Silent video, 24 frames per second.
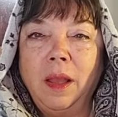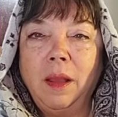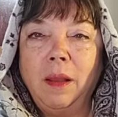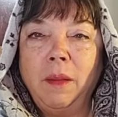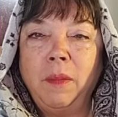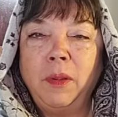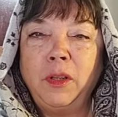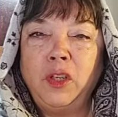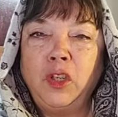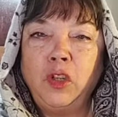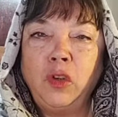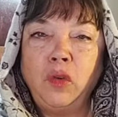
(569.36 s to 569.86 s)

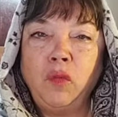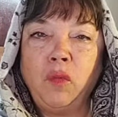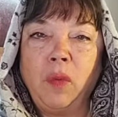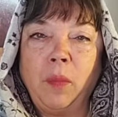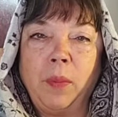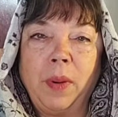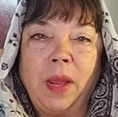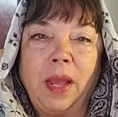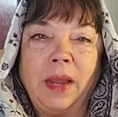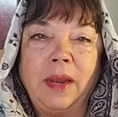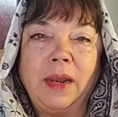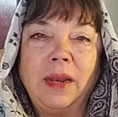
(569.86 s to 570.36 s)
Pashutin
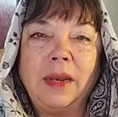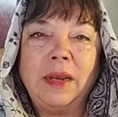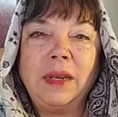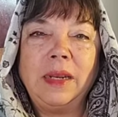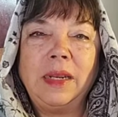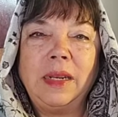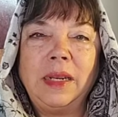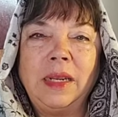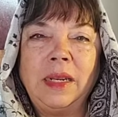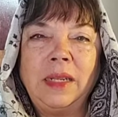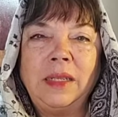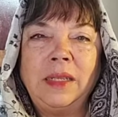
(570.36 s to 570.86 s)
replied,
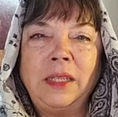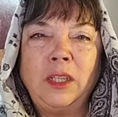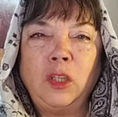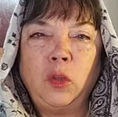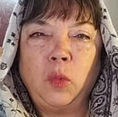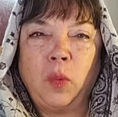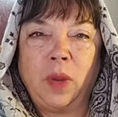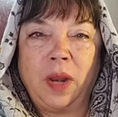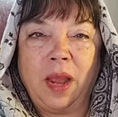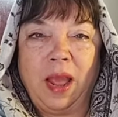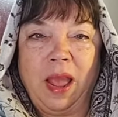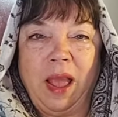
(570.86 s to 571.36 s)
Listen to
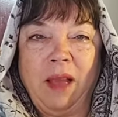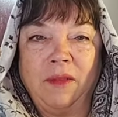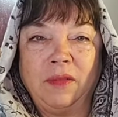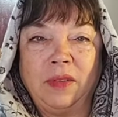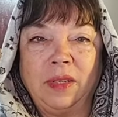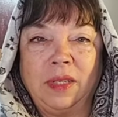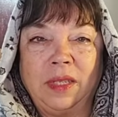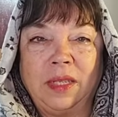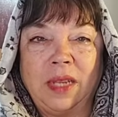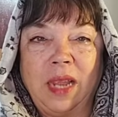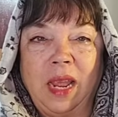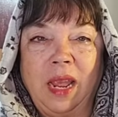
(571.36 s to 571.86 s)
what I have to
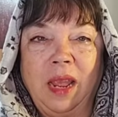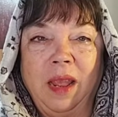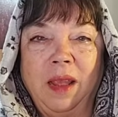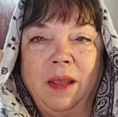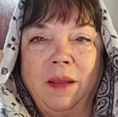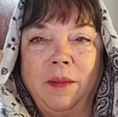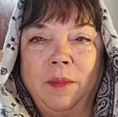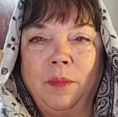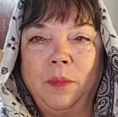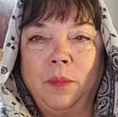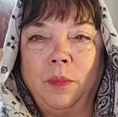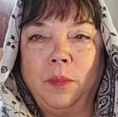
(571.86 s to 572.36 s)
say.
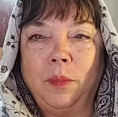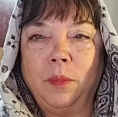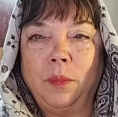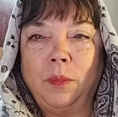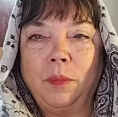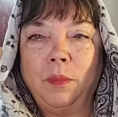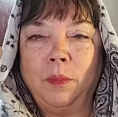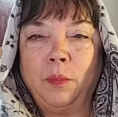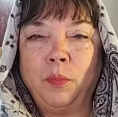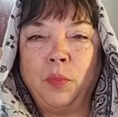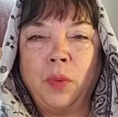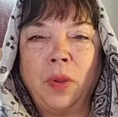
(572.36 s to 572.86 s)

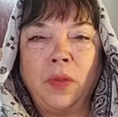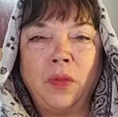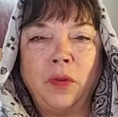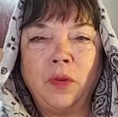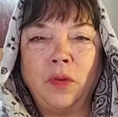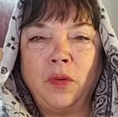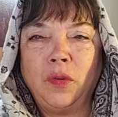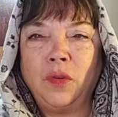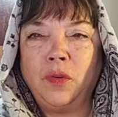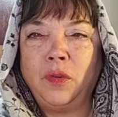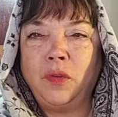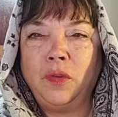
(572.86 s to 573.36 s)

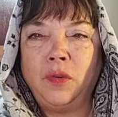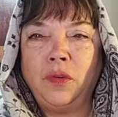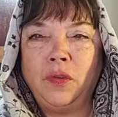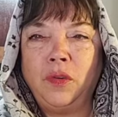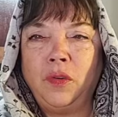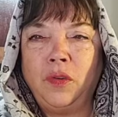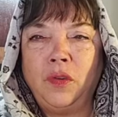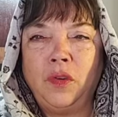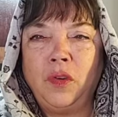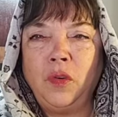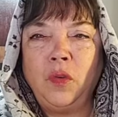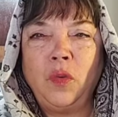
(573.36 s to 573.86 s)
Brother,
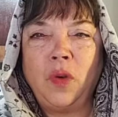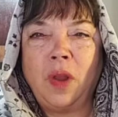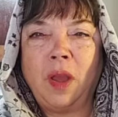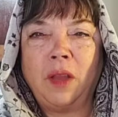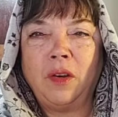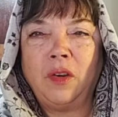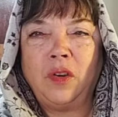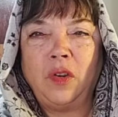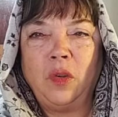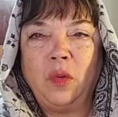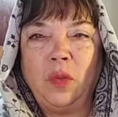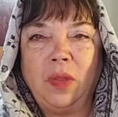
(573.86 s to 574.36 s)
do
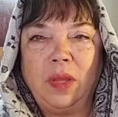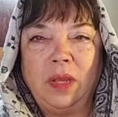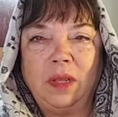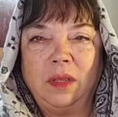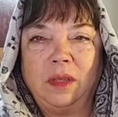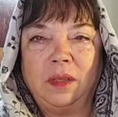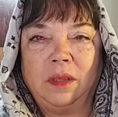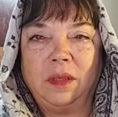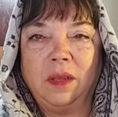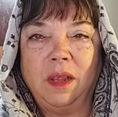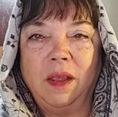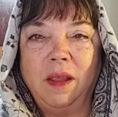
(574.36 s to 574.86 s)
not do
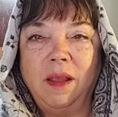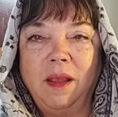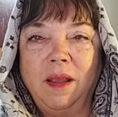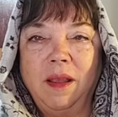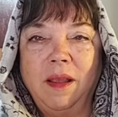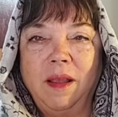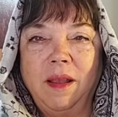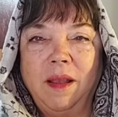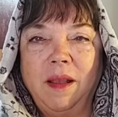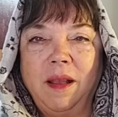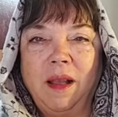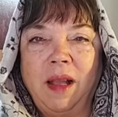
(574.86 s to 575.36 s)
this.
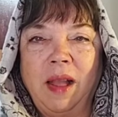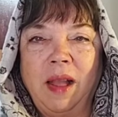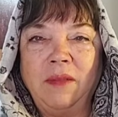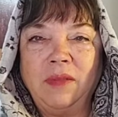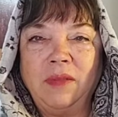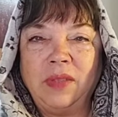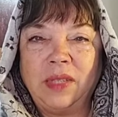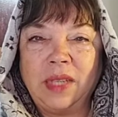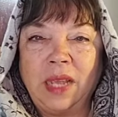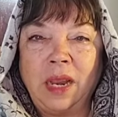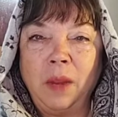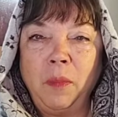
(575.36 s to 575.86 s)
I've
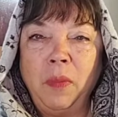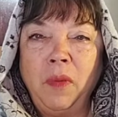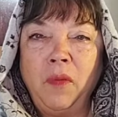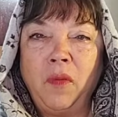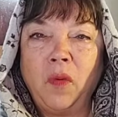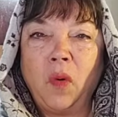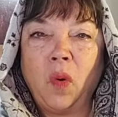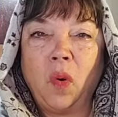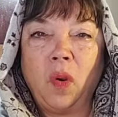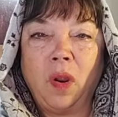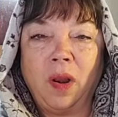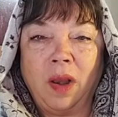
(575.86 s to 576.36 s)
said it
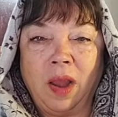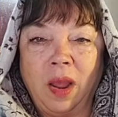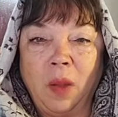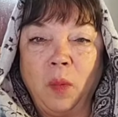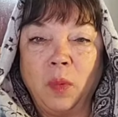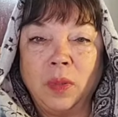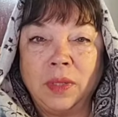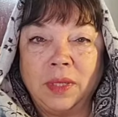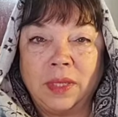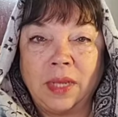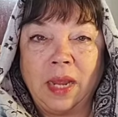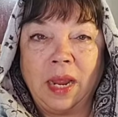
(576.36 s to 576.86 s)
before, and I
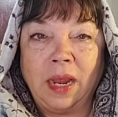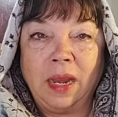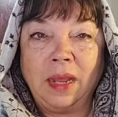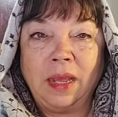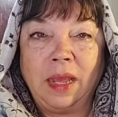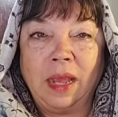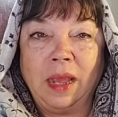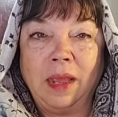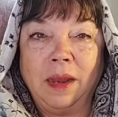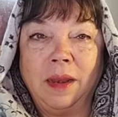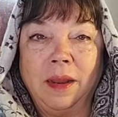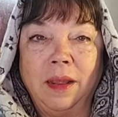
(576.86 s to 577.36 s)
will say it
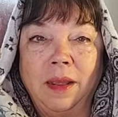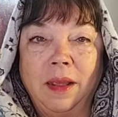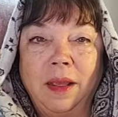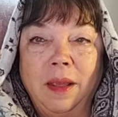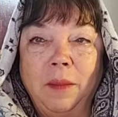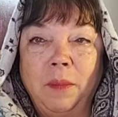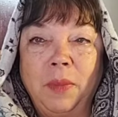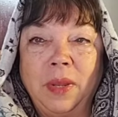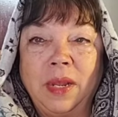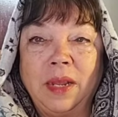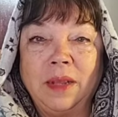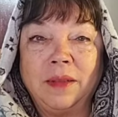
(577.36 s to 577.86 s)
again,
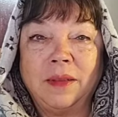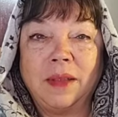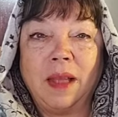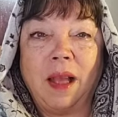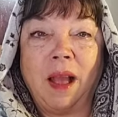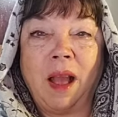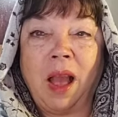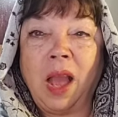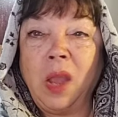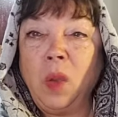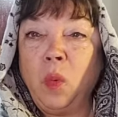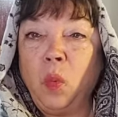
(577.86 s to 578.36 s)
because
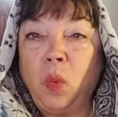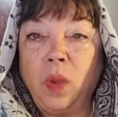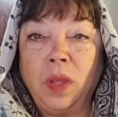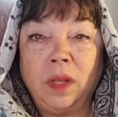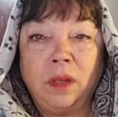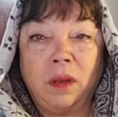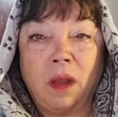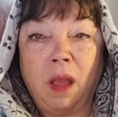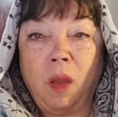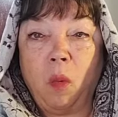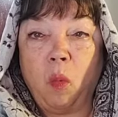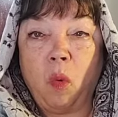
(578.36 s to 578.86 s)
I will
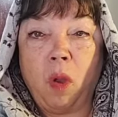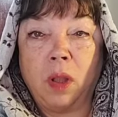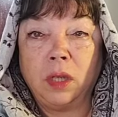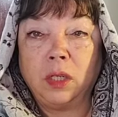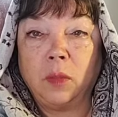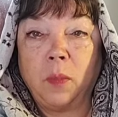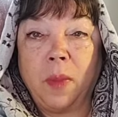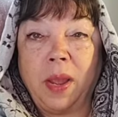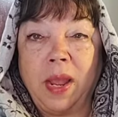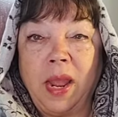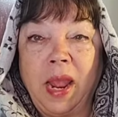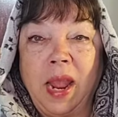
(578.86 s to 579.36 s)
not wash
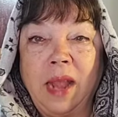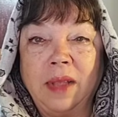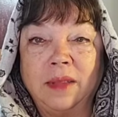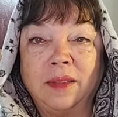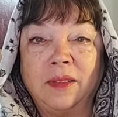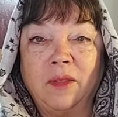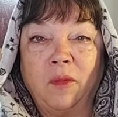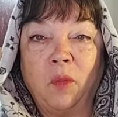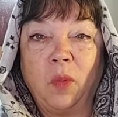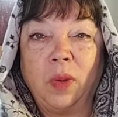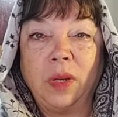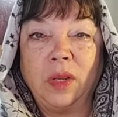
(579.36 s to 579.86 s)
my hands
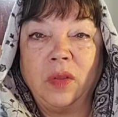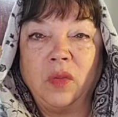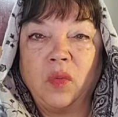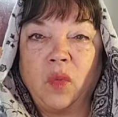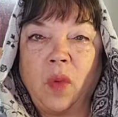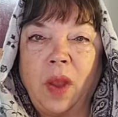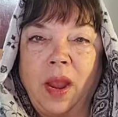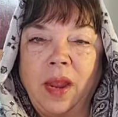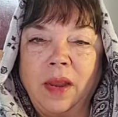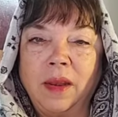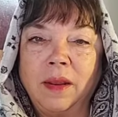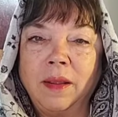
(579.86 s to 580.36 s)
of what is
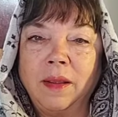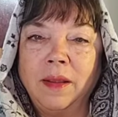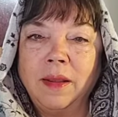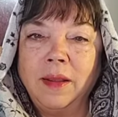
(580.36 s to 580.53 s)
right.